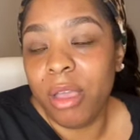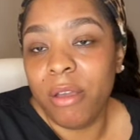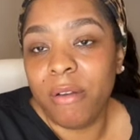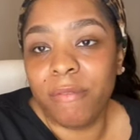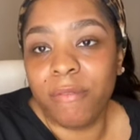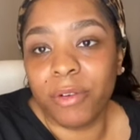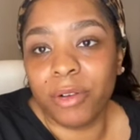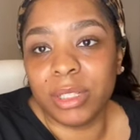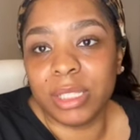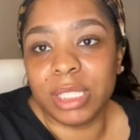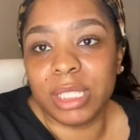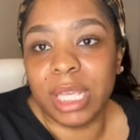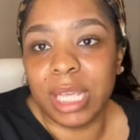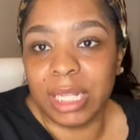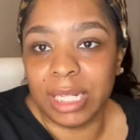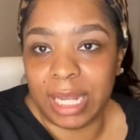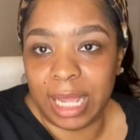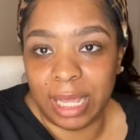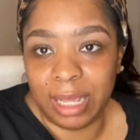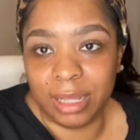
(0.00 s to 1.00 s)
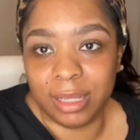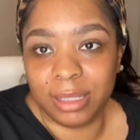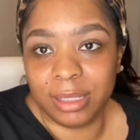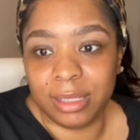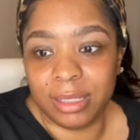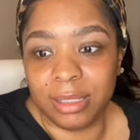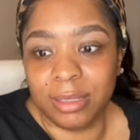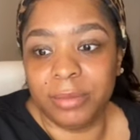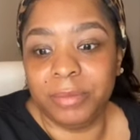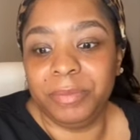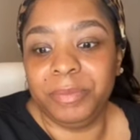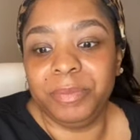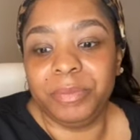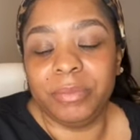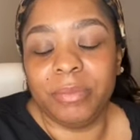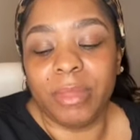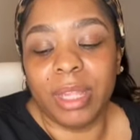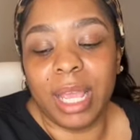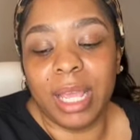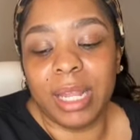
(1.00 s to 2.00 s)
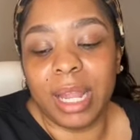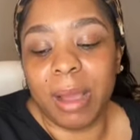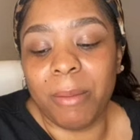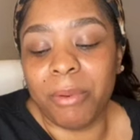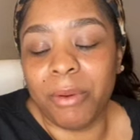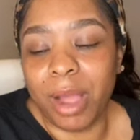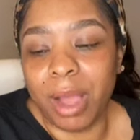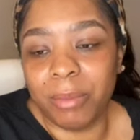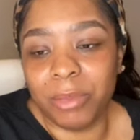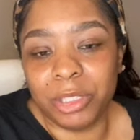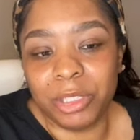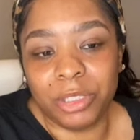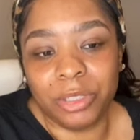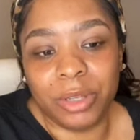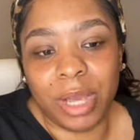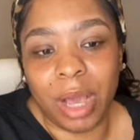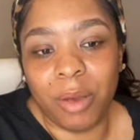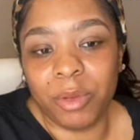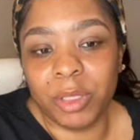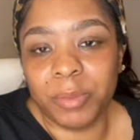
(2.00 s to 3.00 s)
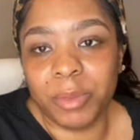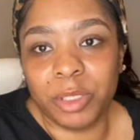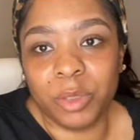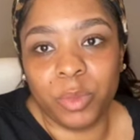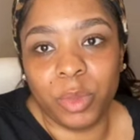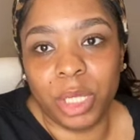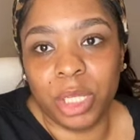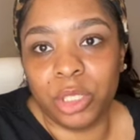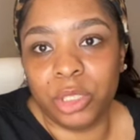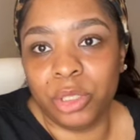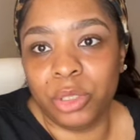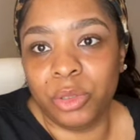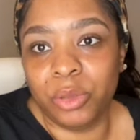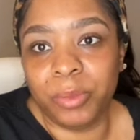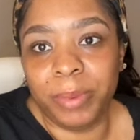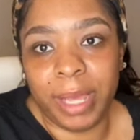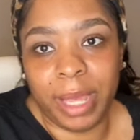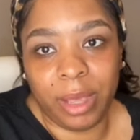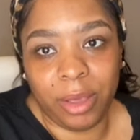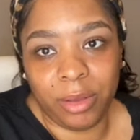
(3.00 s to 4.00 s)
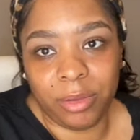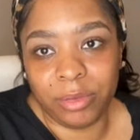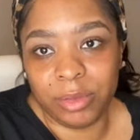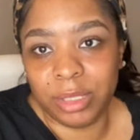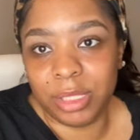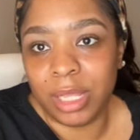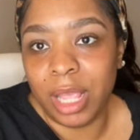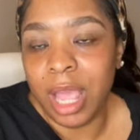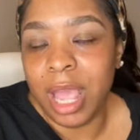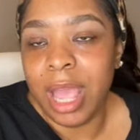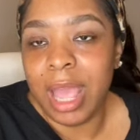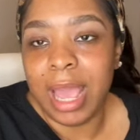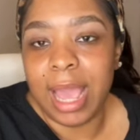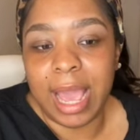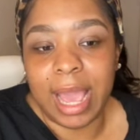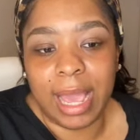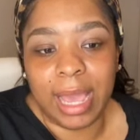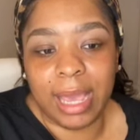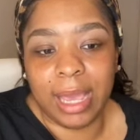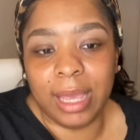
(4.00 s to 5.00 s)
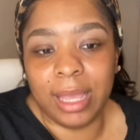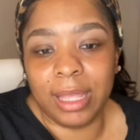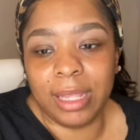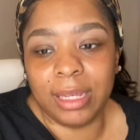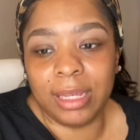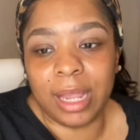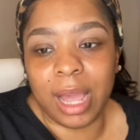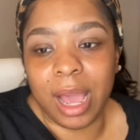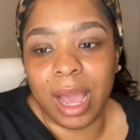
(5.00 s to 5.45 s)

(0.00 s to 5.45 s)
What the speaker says: for 10 days, and I promise you I was between 2 pounds, and